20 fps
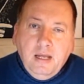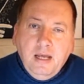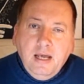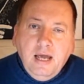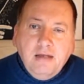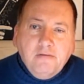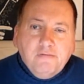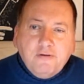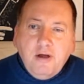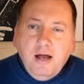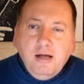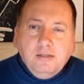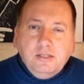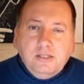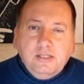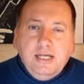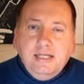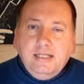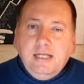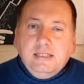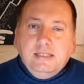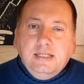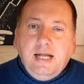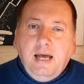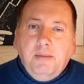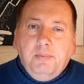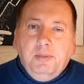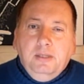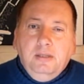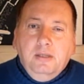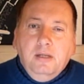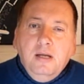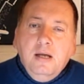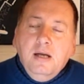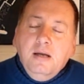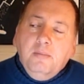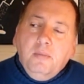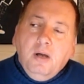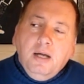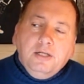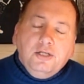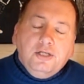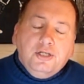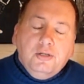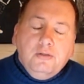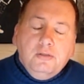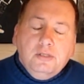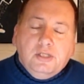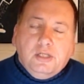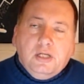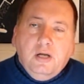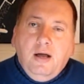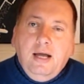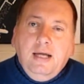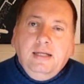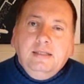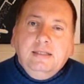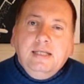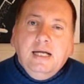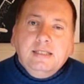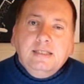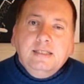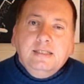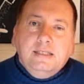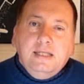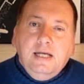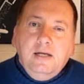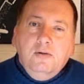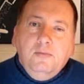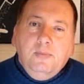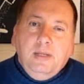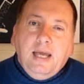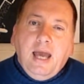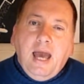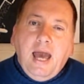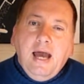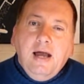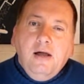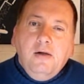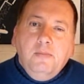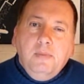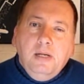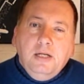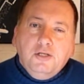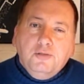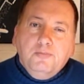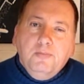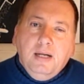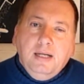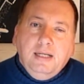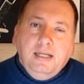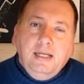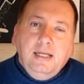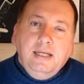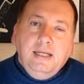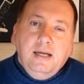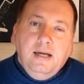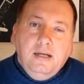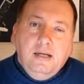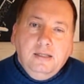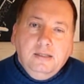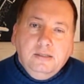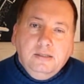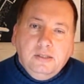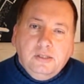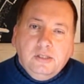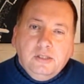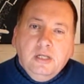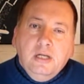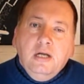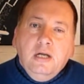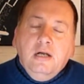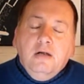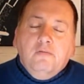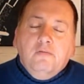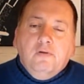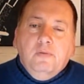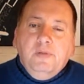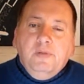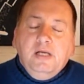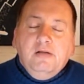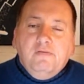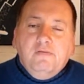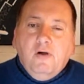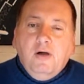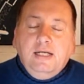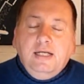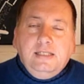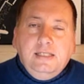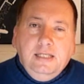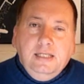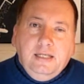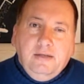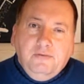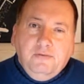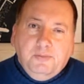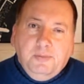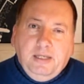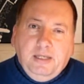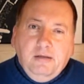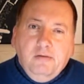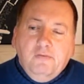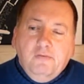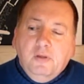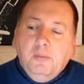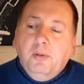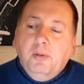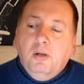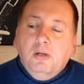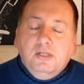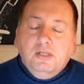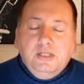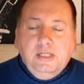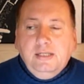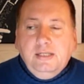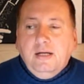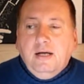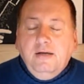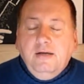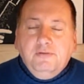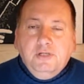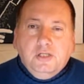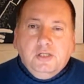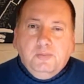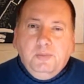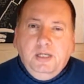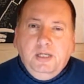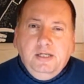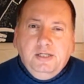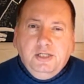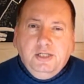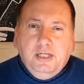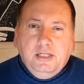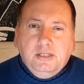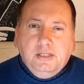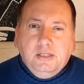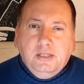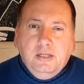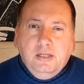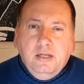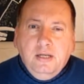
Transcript: In France, that doesn't happen. My insurance guy doesn't tell me how much money he earns from the advice he gives me for the policy that I've just purchased.